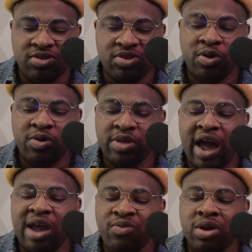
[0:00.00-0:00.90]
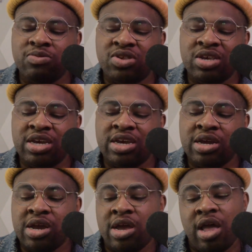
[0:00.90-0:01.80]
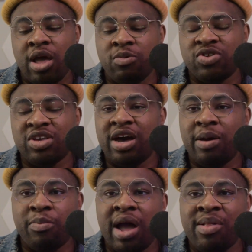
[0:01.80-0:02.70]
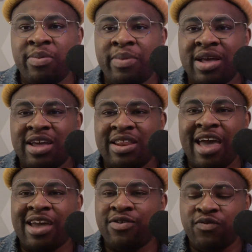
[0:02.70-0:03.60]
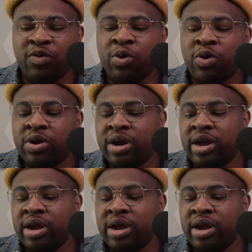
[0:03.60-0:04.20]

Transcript: So the high frequency was cut probably by like -4.